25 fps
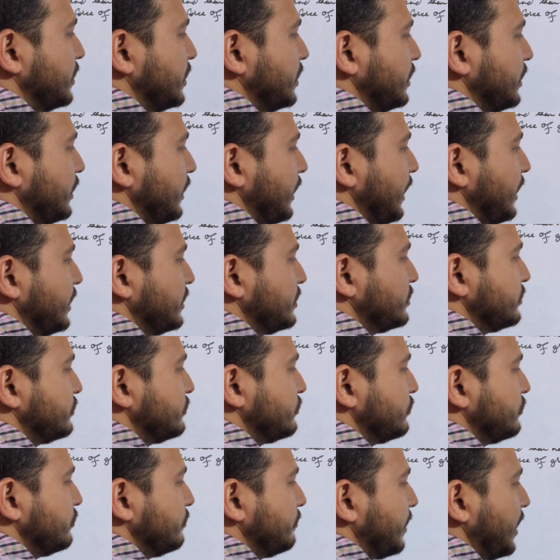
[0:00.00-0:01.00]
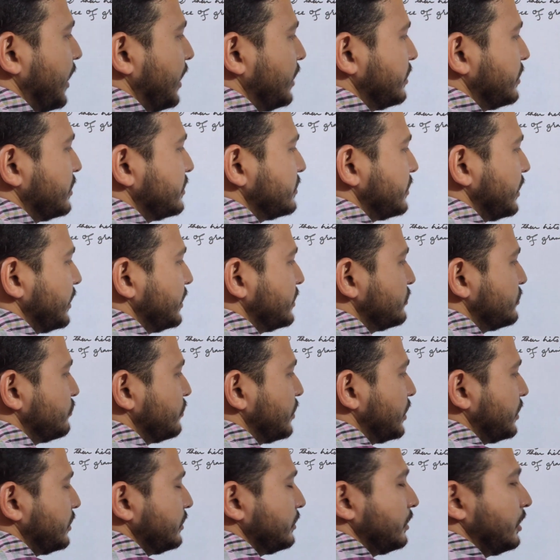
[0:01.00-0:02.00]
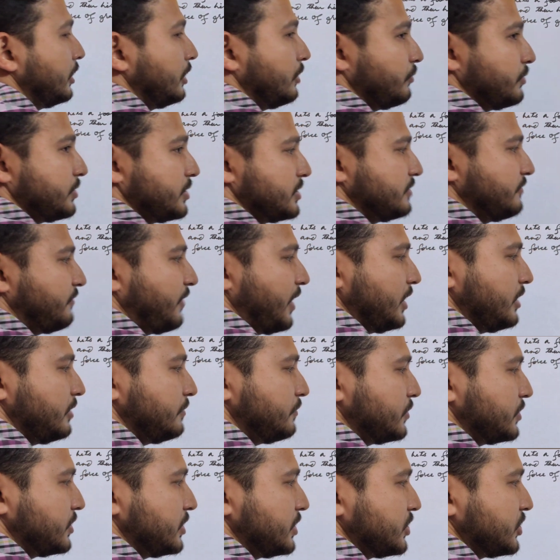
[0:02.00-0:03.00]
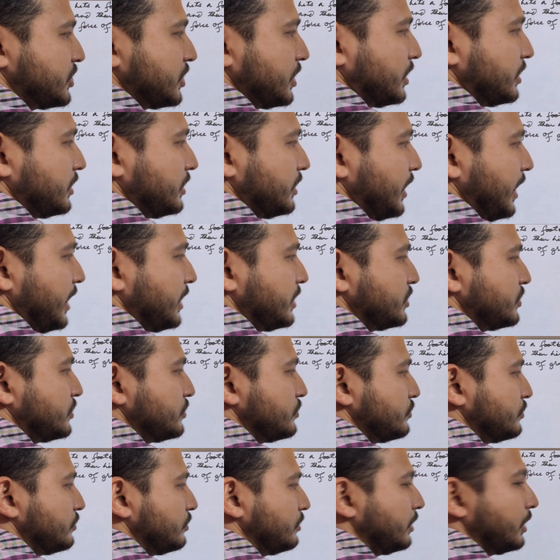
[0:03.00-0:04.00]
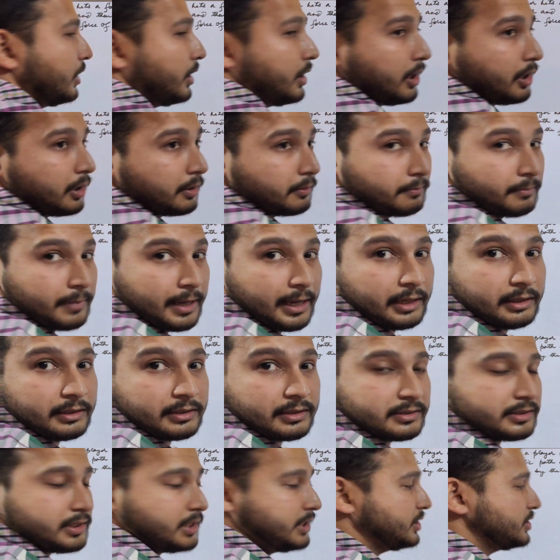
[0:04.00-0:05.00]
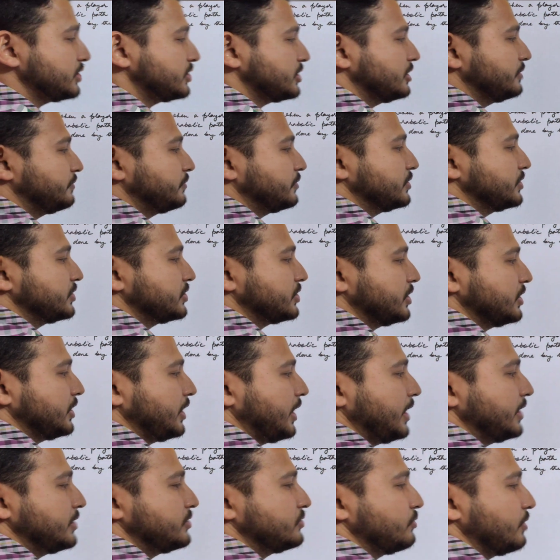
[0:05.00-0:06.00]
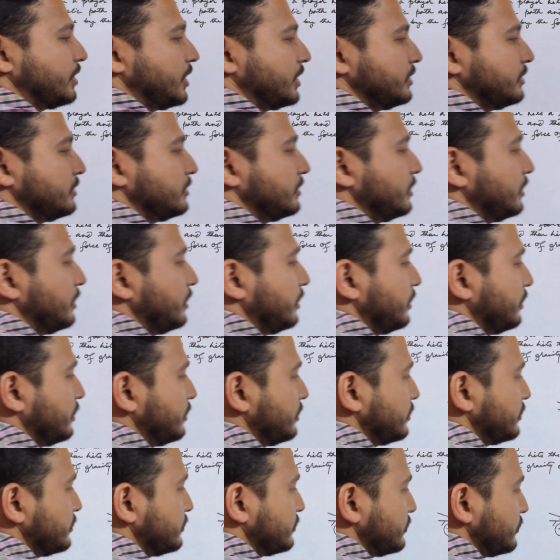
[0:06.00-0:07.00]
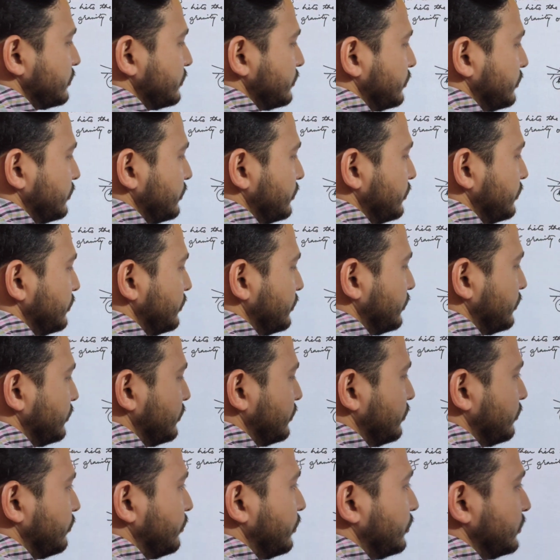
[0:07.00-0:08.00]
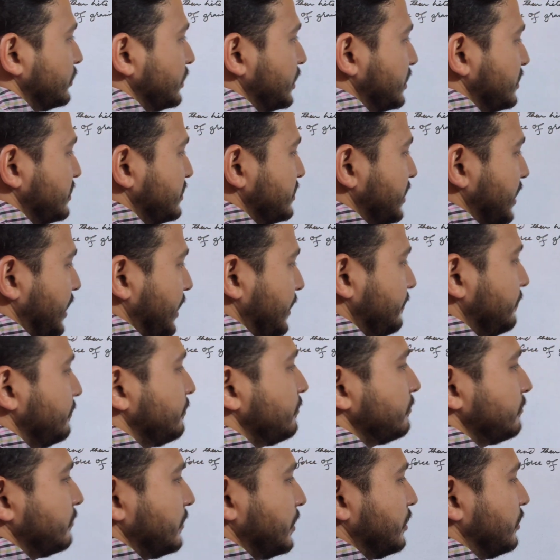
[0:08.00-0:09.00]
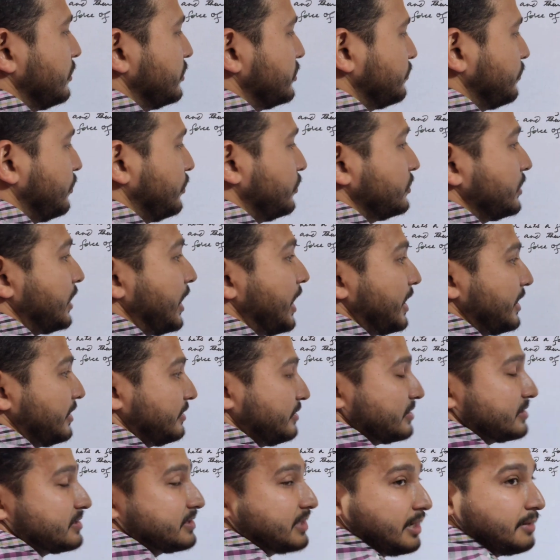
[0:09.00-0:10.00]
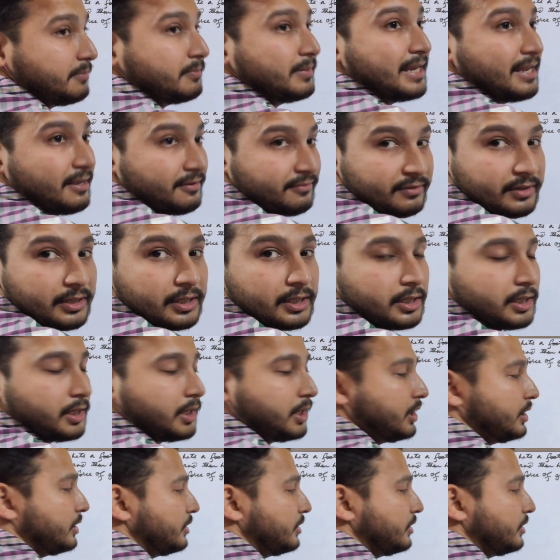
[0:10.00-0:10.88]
be h2 minus h1, which is final position h2 minus initial position h1. So both are same because both are at the same level.